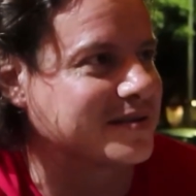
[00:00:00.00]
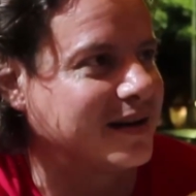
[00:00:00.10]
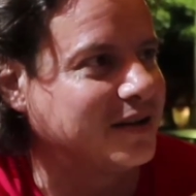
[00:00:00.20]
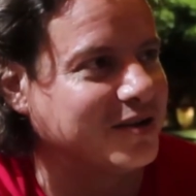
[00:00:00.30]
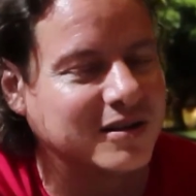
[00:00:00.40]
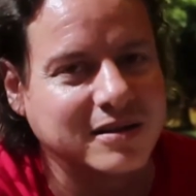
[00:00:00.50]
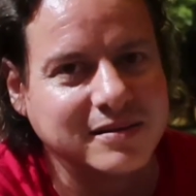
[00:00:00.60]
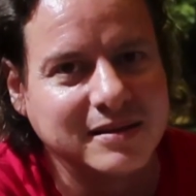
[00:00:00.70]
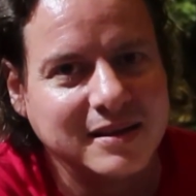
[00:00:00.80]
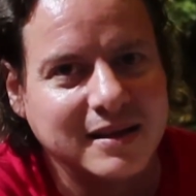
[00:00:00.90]
us on
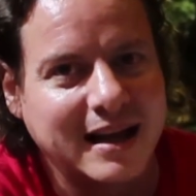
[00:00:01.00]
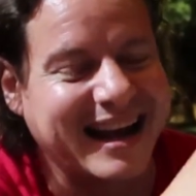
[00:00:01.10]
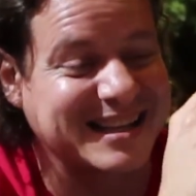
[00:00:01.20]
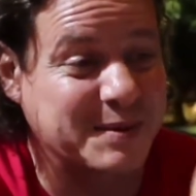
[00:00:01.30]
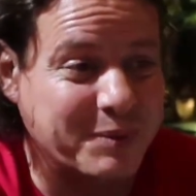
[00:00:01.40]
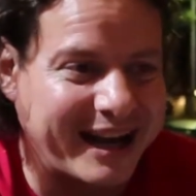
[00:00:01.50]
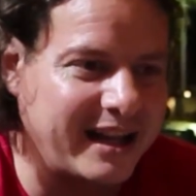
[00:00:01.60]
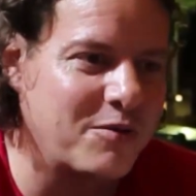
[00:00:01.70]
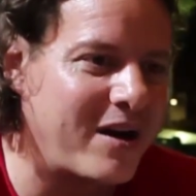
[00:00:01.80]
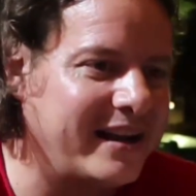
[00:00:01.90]
Google,
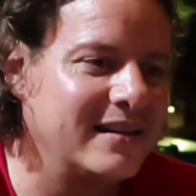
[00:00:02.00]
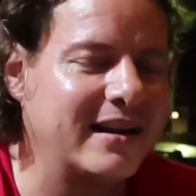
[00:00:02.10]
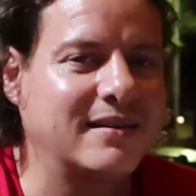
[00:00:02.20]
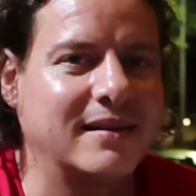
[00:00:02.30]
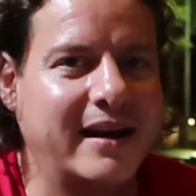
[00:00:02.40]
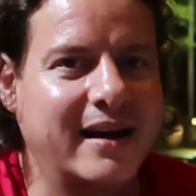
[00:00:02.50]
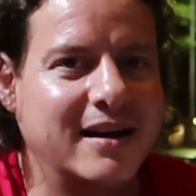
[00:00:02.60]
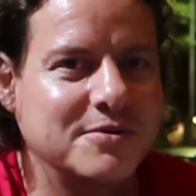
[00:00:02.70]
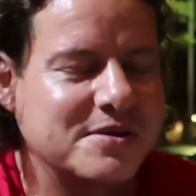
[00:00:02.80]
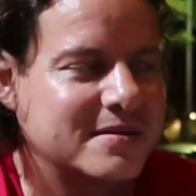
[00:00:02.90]
explaining why you like the
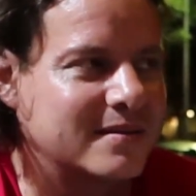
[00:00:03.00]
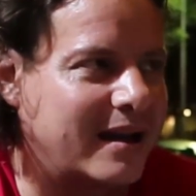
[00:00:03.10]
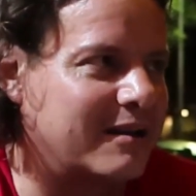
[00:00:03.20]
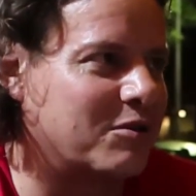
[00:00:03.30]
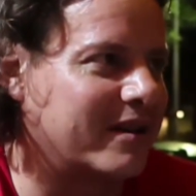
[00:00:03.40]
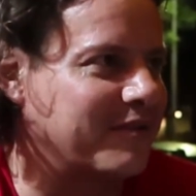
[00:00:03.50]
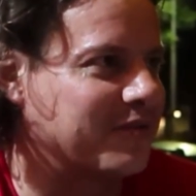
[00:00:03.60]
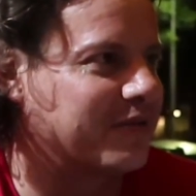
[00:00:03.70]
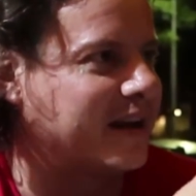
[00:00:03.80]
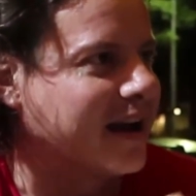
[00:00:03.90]
lighthouse, and we'll give
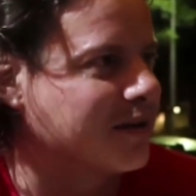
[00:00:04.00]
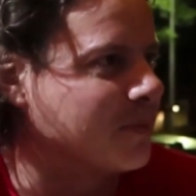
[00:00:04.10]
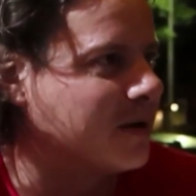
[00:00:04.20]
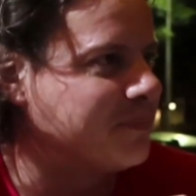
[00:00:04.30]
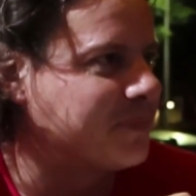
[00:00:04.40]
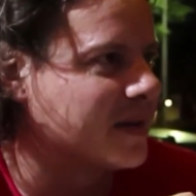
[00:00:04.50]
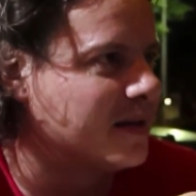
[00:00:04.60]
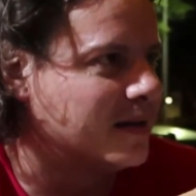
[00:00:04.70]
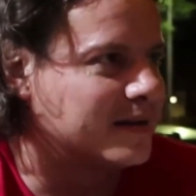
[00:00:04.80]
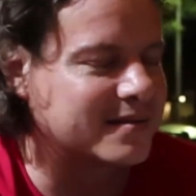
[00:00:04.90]
you a free Jagerbombs.
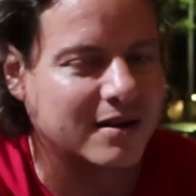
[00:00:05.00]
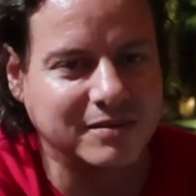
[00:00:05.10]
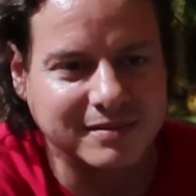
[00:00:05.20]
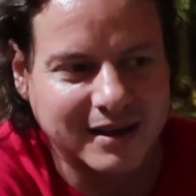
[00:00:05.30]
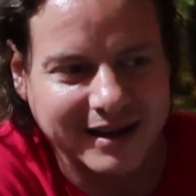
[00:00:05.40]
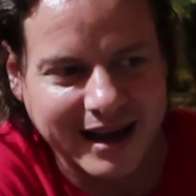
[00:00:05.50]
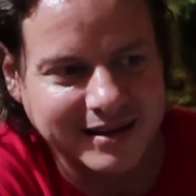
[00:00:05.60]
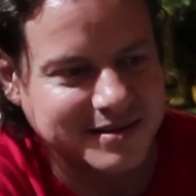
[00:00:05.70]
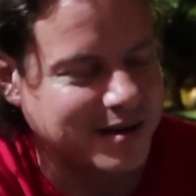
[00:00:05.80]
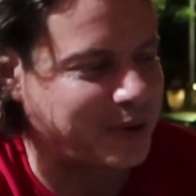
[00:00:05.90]
So
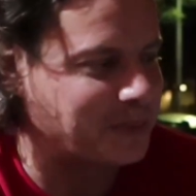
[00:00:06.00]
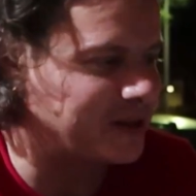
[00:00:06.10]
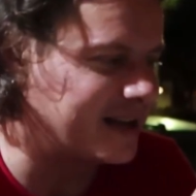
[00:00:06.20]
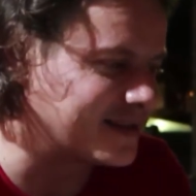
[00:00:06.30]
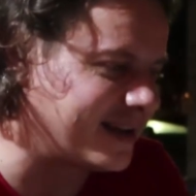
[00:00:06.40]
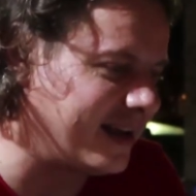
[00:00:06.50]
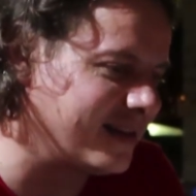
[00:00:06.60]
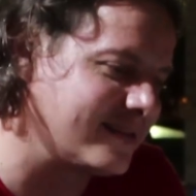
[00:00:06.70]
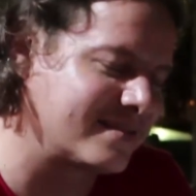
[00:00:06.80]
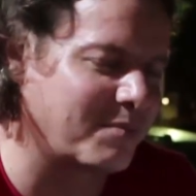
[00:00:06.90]
again, some people like
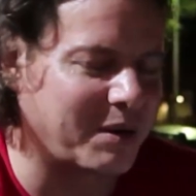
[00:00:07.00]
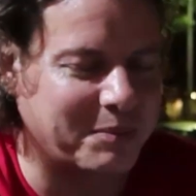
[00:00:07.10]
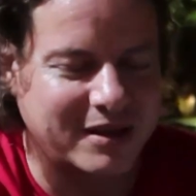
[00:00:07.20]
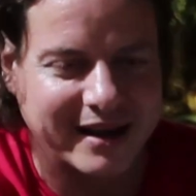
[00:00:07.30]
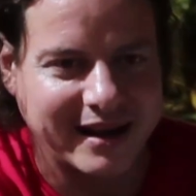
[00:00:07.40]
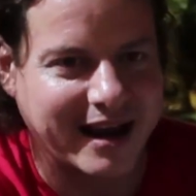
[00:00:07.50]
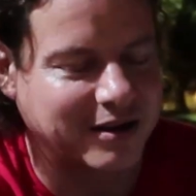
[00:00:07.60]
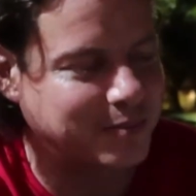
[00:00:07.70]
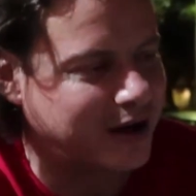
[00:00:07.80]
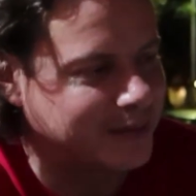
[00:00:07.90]
tequila, some people like
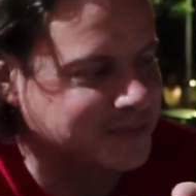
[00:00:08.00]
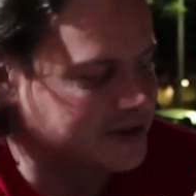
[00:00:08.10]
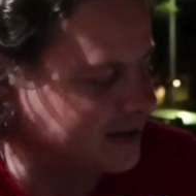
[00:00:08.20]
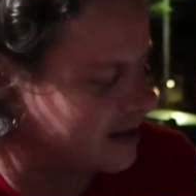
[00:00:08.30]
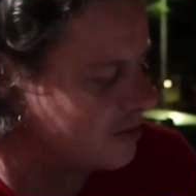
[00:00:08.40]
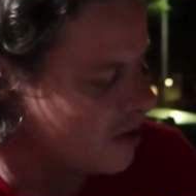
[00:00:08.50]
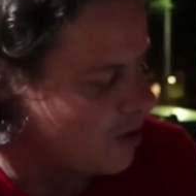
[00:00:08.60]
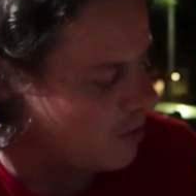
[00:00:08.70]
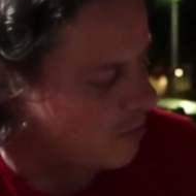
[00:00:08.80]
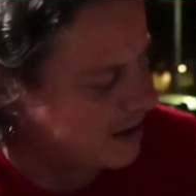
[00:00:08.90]
Jager bombs. You know,
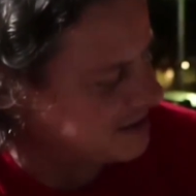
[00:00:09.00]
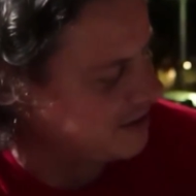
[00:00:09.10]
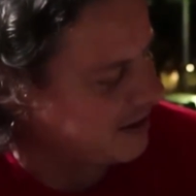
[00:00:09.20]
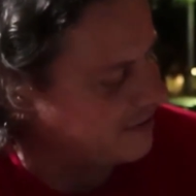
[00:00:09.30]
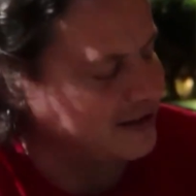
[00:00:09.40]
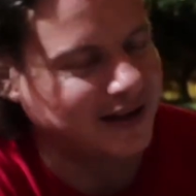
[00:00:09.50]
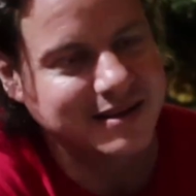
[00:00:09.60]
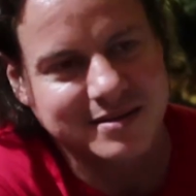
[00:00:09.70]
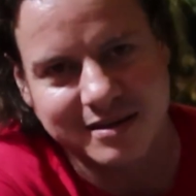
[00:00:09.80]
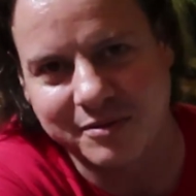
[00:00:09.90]
once you've given
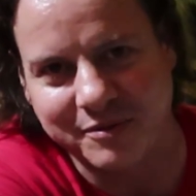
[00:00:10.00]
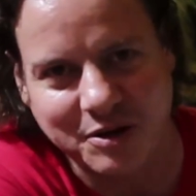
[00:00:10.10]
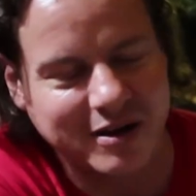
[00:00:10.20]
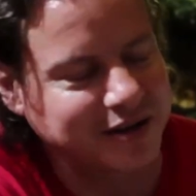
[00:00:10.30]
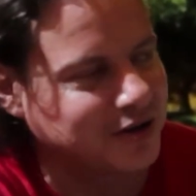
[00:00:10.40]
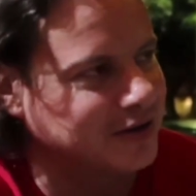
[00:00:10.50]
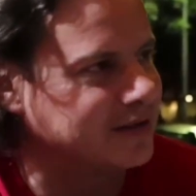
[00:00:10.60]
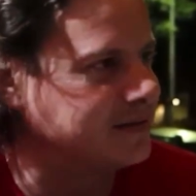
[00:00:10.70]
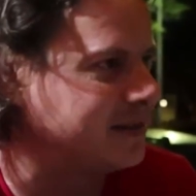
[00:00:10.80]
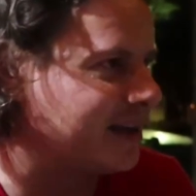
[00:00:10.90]
us a review on
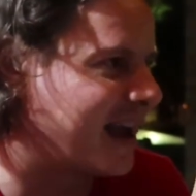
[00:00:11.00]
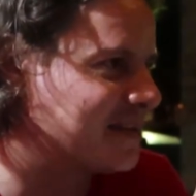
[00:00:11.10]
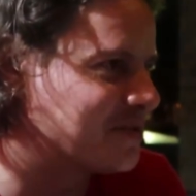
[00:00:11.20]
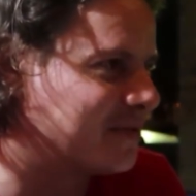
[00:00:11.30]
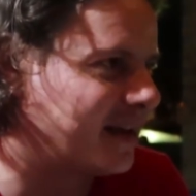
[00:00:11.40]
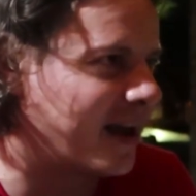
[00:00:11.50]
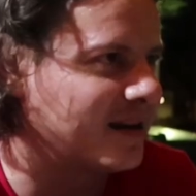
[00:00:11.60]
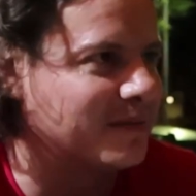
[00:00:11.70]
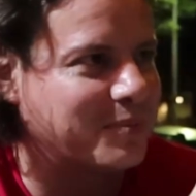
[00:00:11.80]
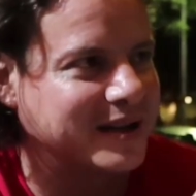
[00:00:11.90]
Google, you can't do it
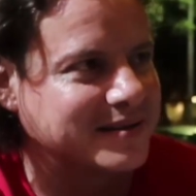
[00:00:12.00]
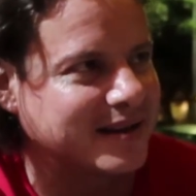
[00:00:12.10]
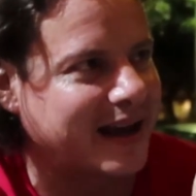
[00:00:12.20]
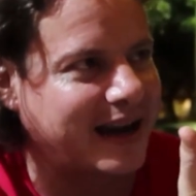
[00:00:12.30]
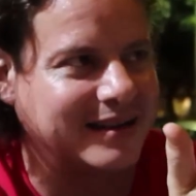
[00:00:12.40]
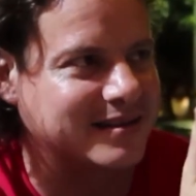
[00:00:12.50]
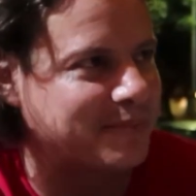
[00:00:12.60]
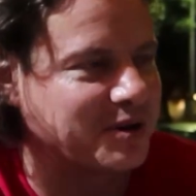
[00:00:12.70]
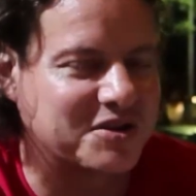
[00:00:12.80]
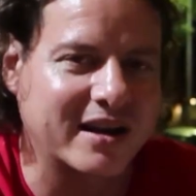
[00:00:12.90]
again. But uh,
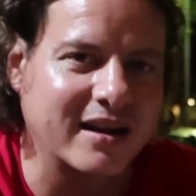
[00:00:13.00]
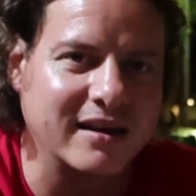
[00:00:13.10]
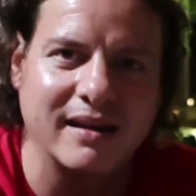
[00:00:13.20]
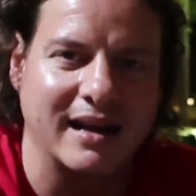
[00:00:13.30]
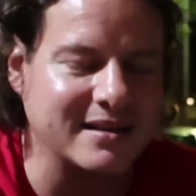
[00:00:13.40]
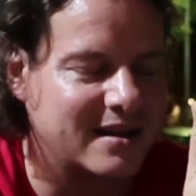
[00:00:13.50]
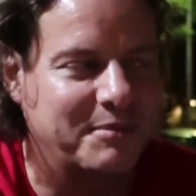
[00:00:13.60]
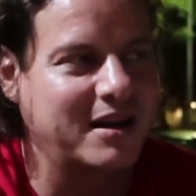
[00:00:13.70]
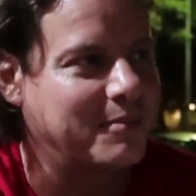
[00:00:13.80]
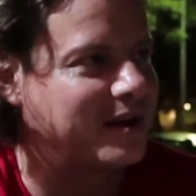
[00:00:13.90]
anytime you check in,
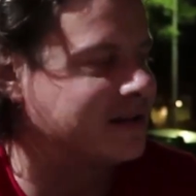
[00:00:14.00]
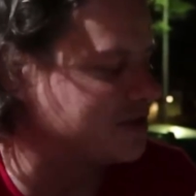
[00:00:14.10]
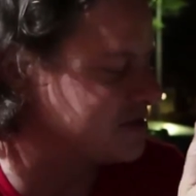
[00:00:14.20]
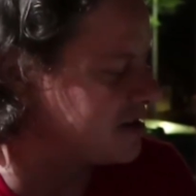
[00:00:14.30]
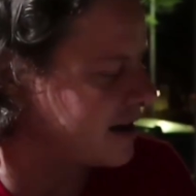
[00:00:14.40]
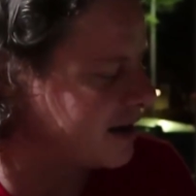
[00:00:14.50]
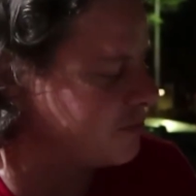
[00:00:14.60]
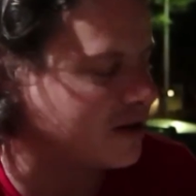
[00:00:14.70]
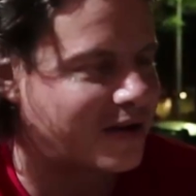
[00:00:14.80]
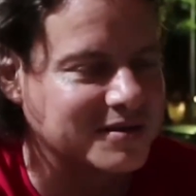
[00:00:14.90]
anytime you come here and just check in,
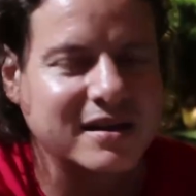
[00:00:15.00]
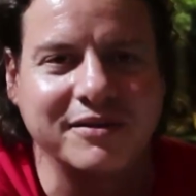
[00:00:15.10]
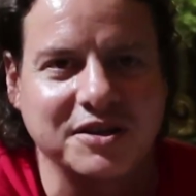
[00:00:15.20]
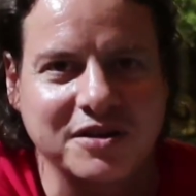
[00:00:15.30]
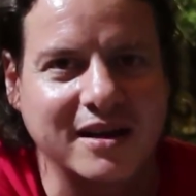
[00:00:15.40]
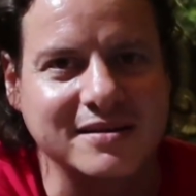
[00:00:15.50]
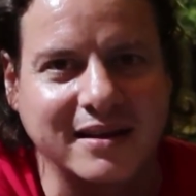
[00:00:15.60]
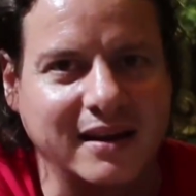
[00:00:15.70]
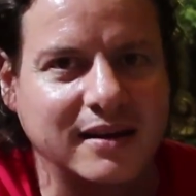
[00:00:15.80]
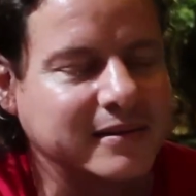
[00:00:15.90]
we'll always give you a shot of
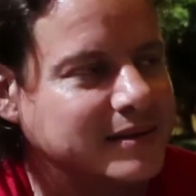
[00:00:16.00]
tequila.